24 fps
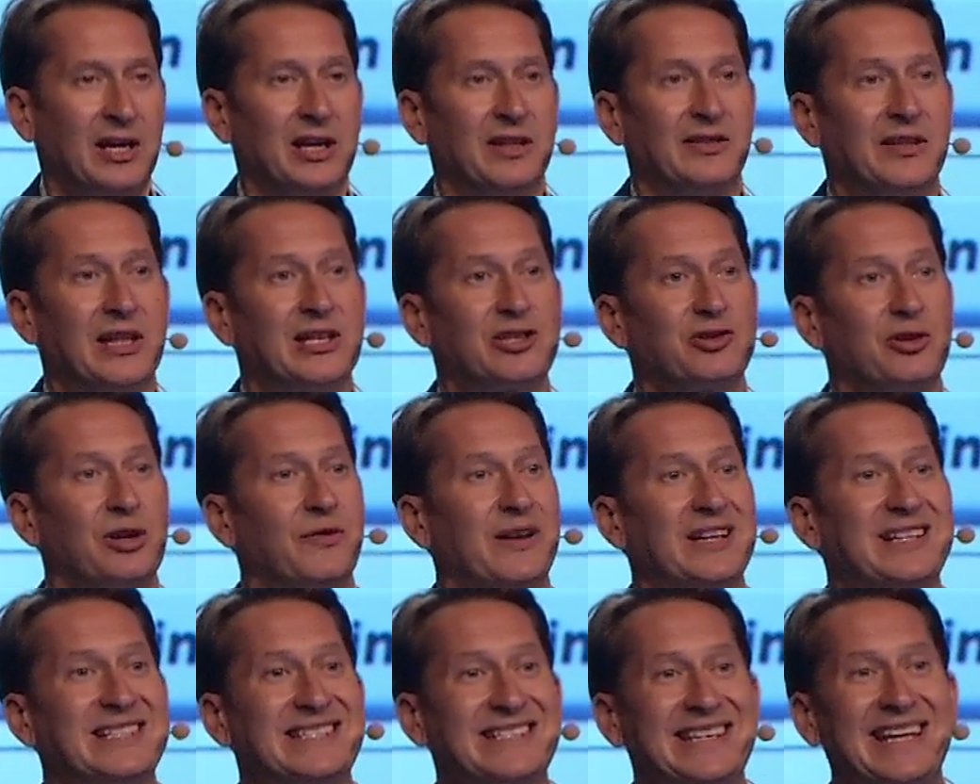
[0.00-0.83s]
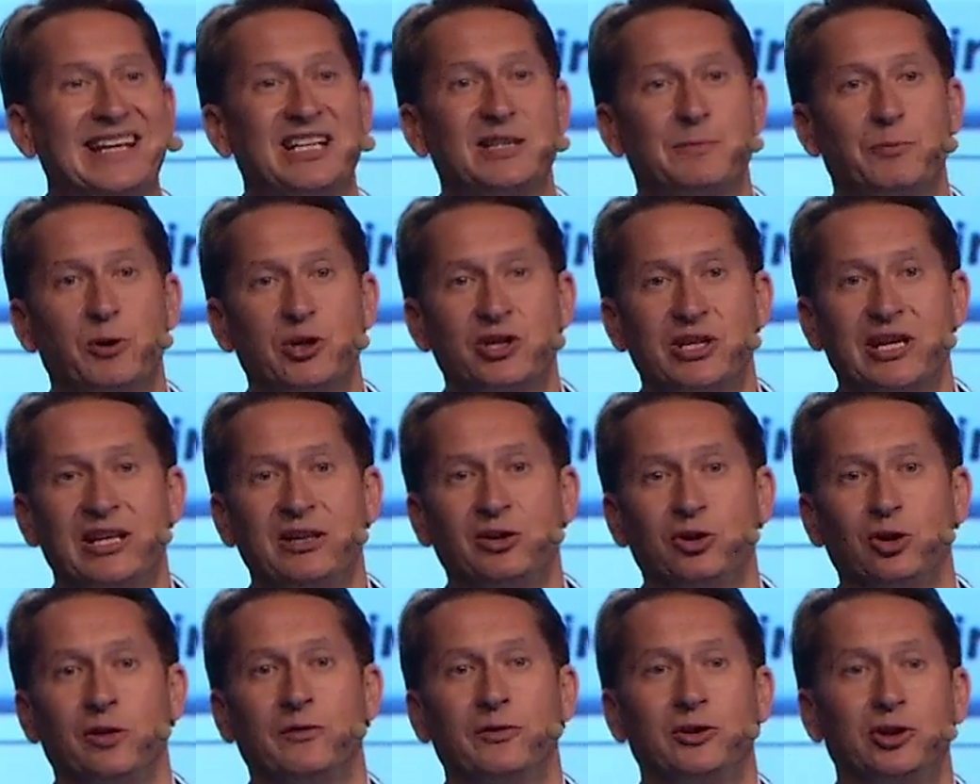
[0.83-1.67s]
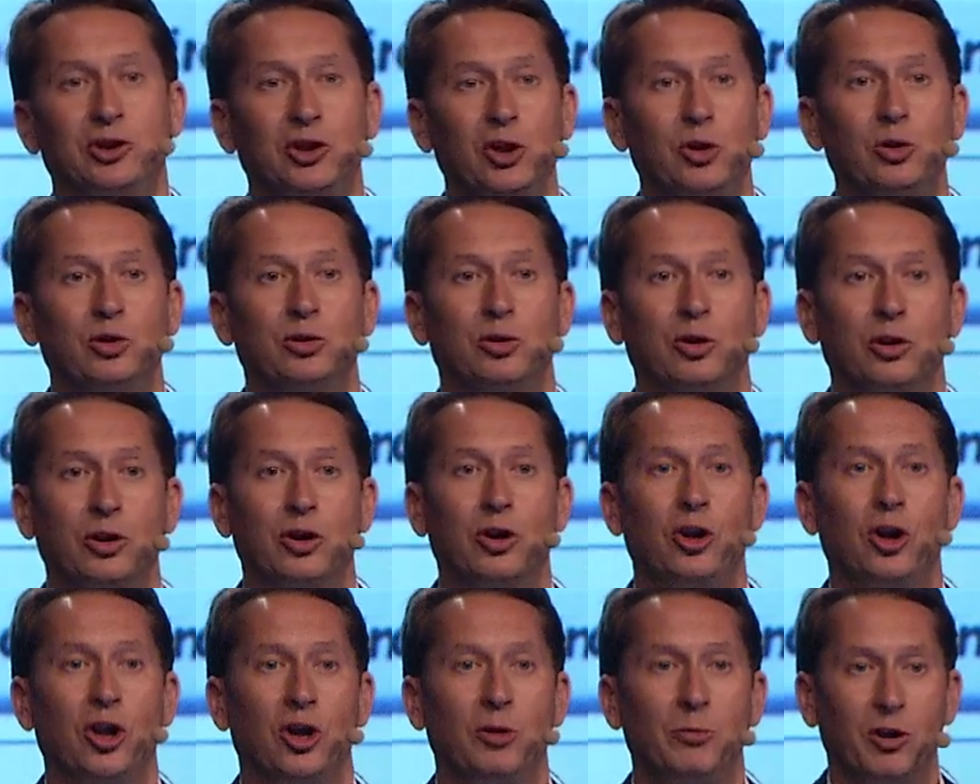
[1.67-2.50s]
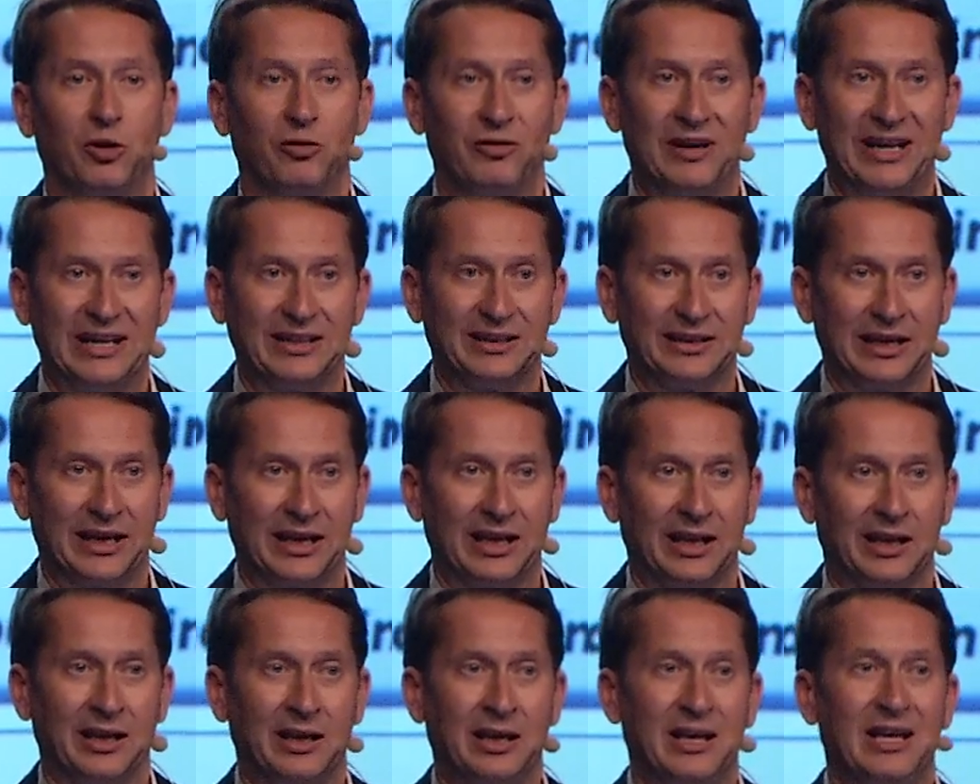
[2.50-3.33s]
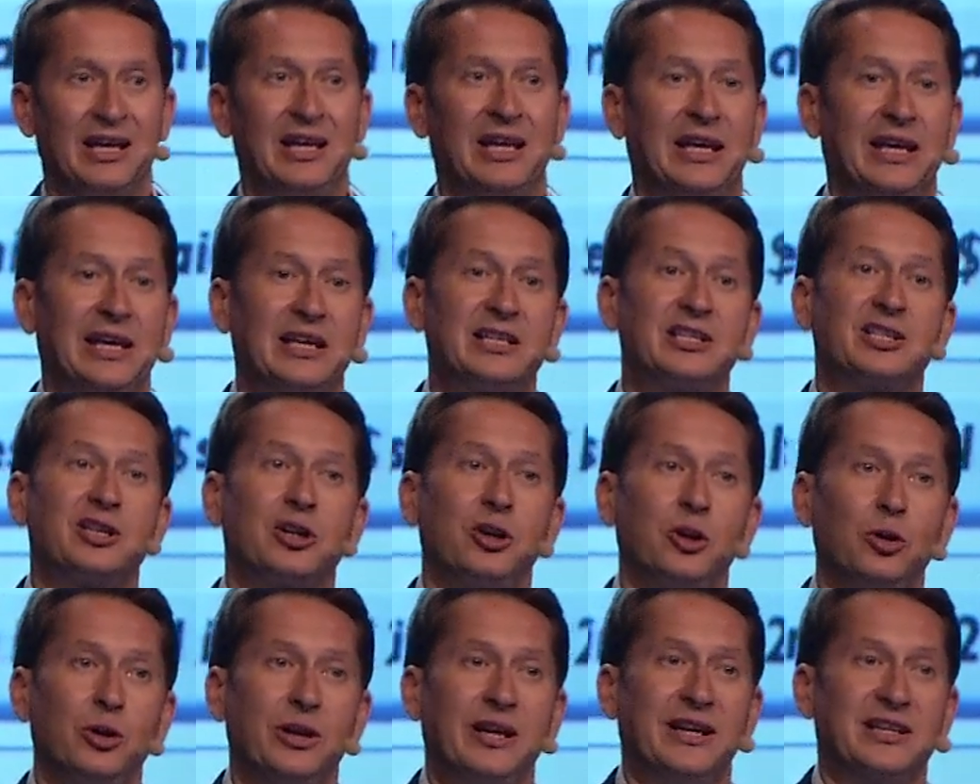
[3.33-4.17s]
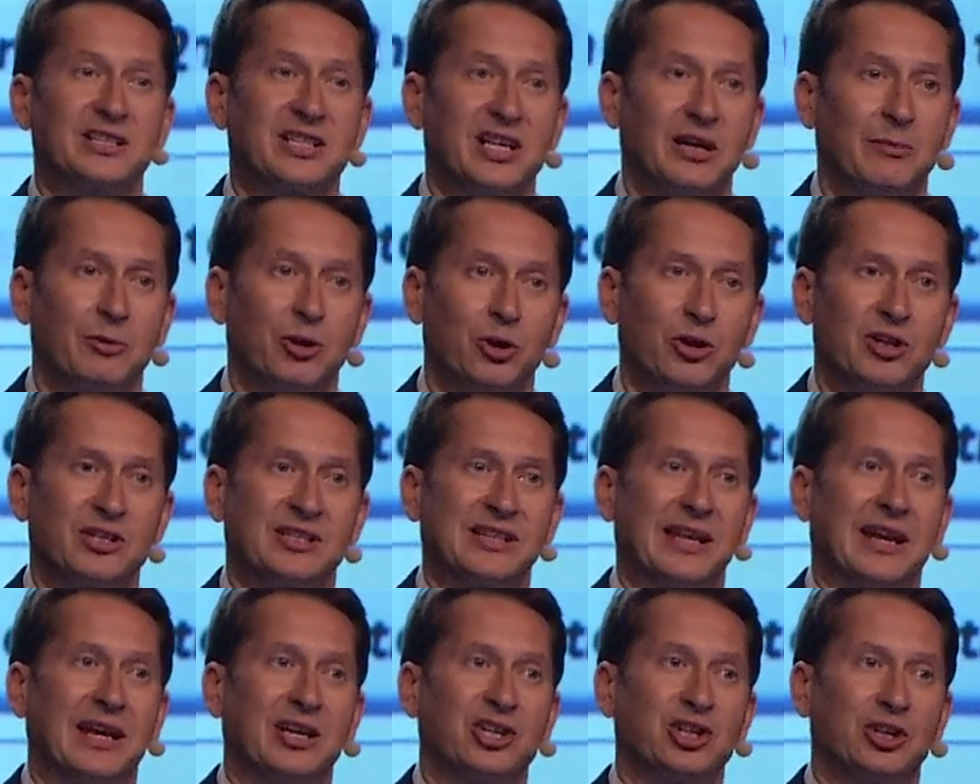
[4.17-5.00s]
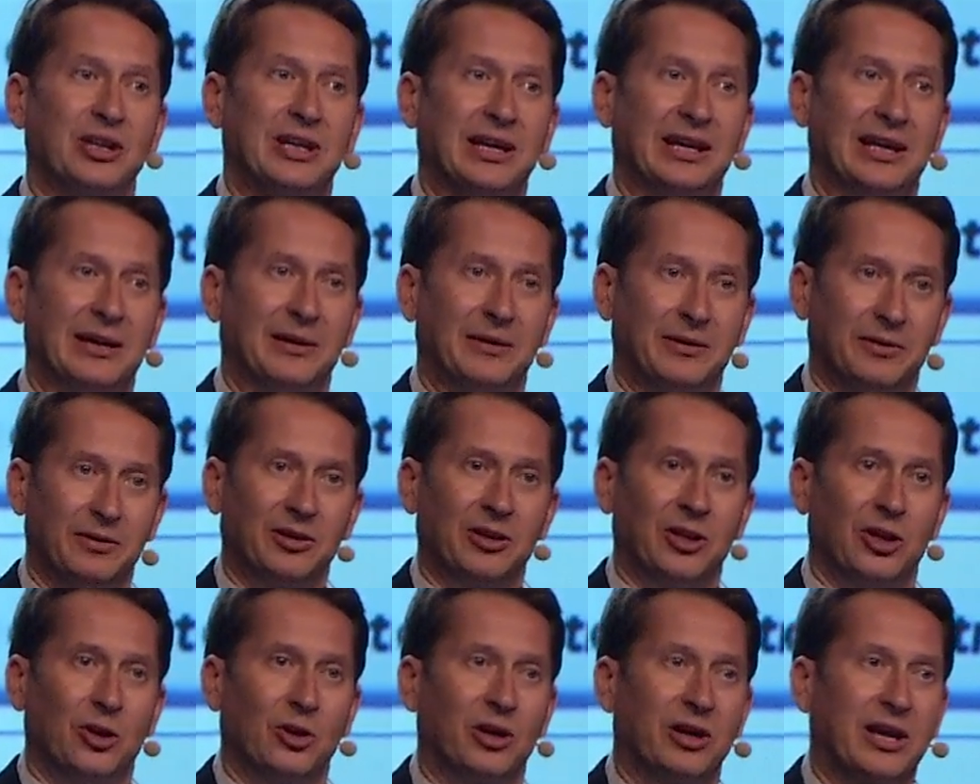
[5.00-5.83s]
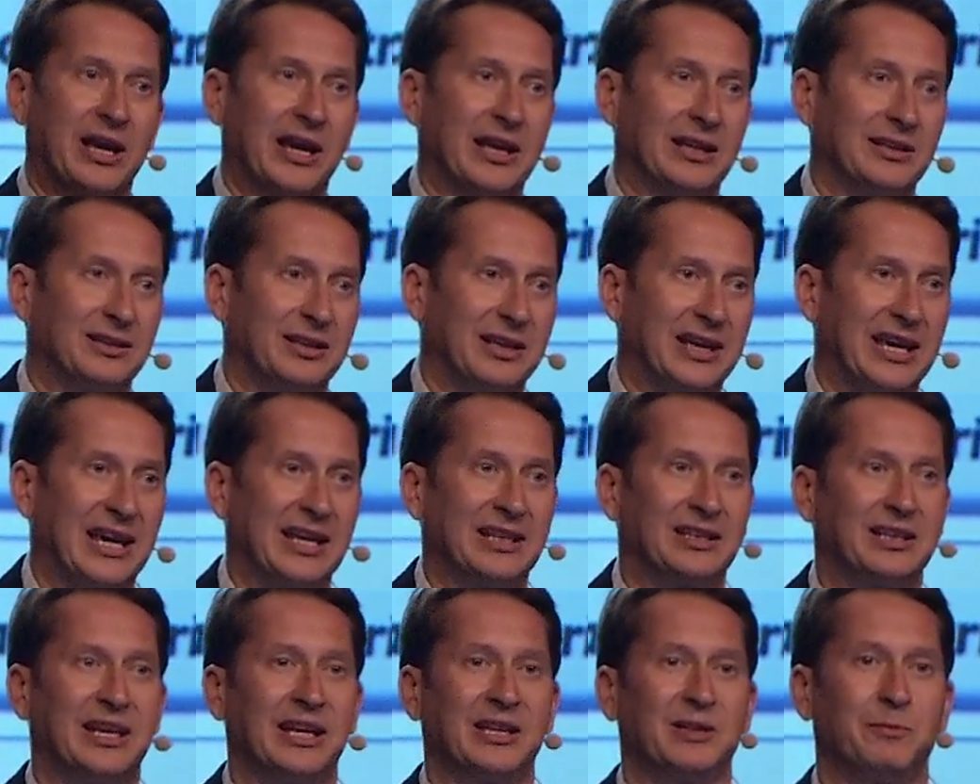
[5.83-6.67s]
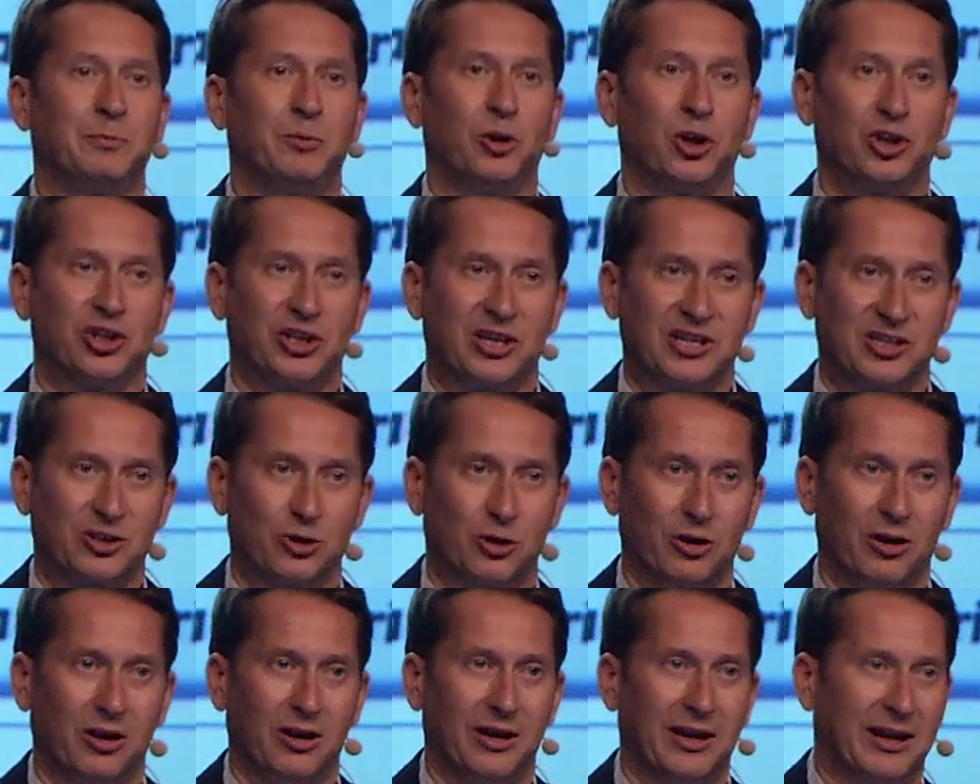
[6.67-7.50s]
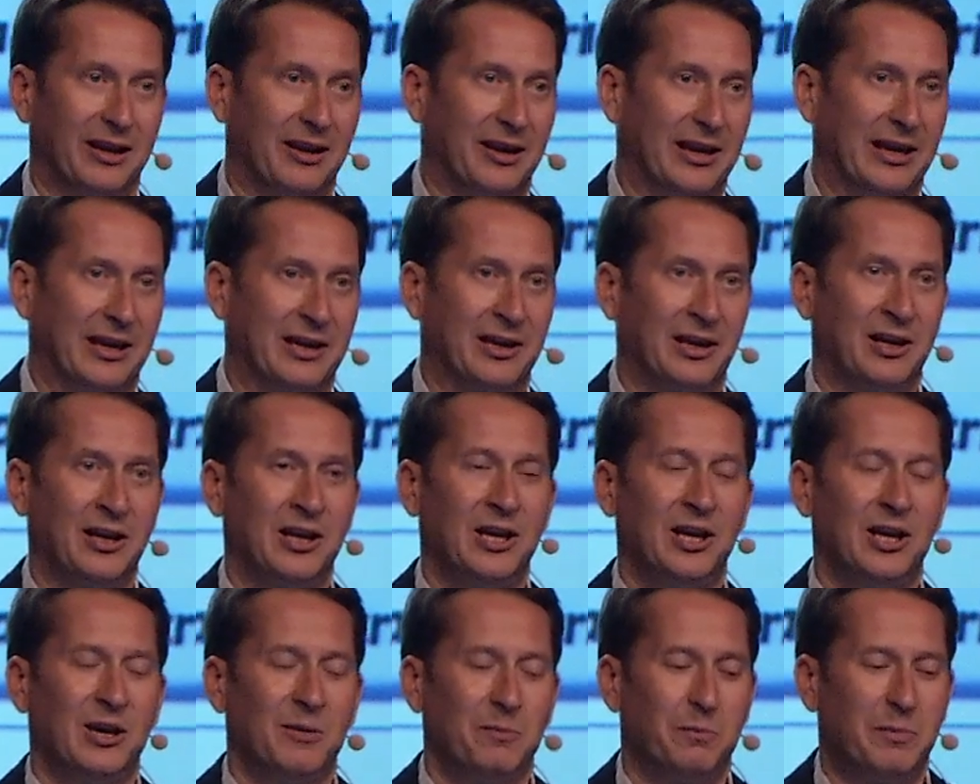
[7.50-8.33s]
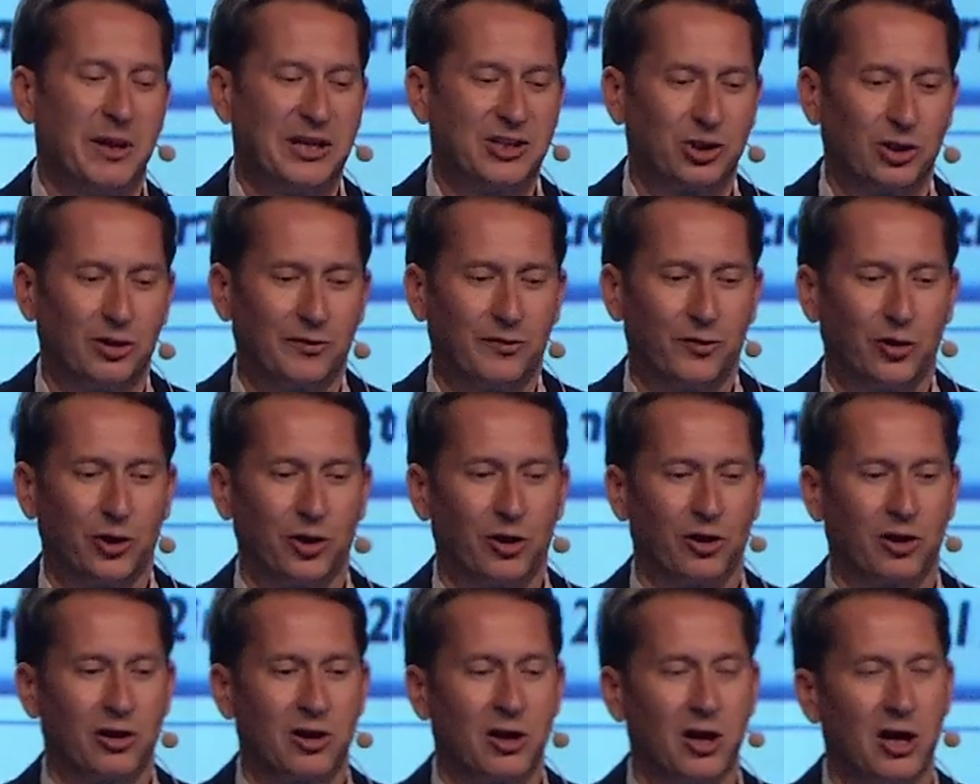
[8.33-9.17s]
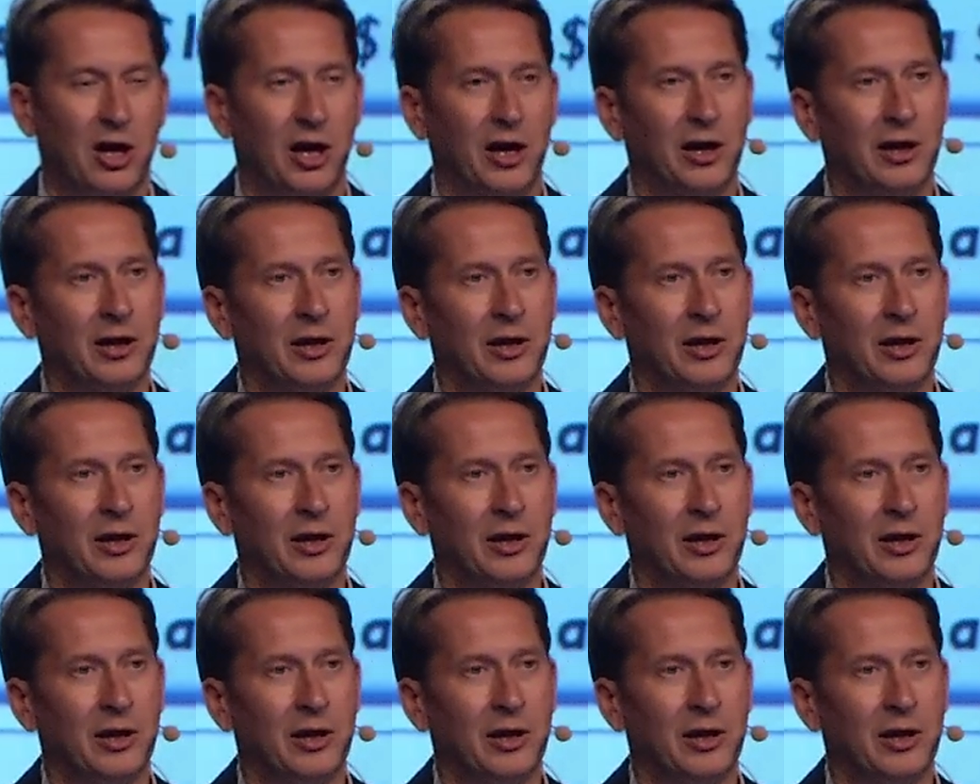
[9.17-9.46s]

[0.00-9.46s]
That's roughly 6% of total global retail, excluding some goods that actually can't get purchased online, like petrol for your car.